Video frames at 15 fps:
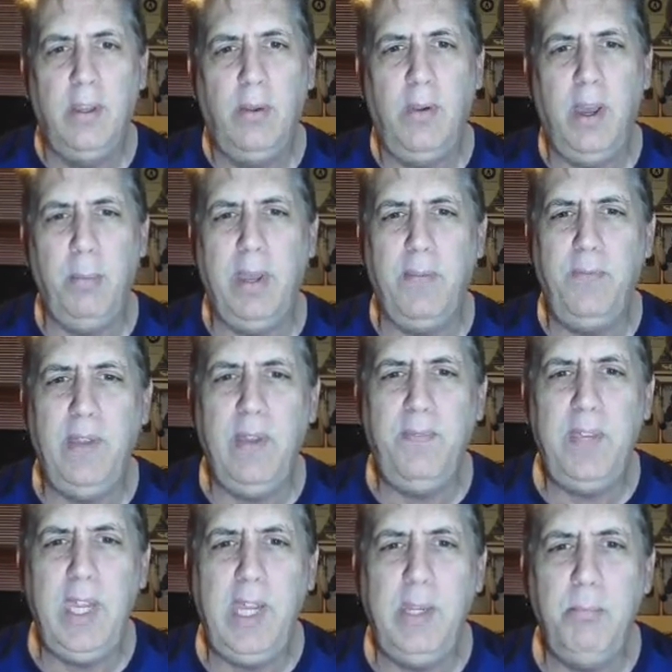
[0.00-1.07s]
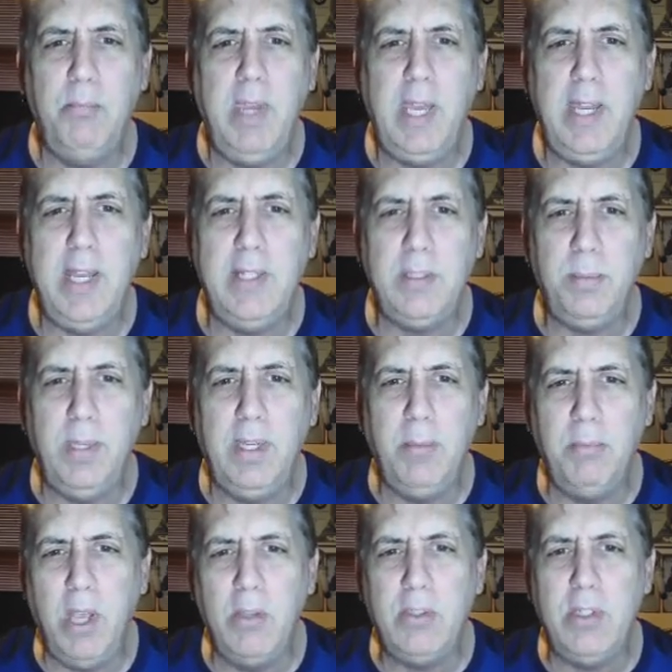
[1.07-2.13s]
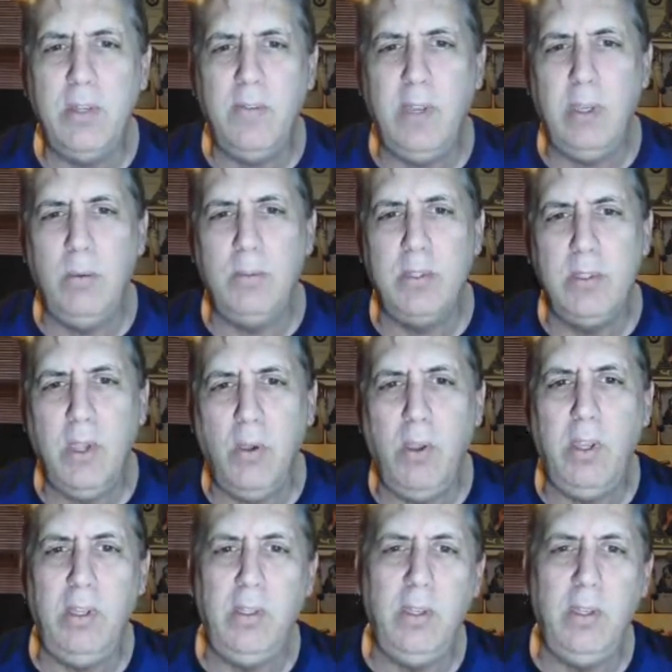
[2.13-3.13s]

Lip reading: about 15 minutes, because most of it was going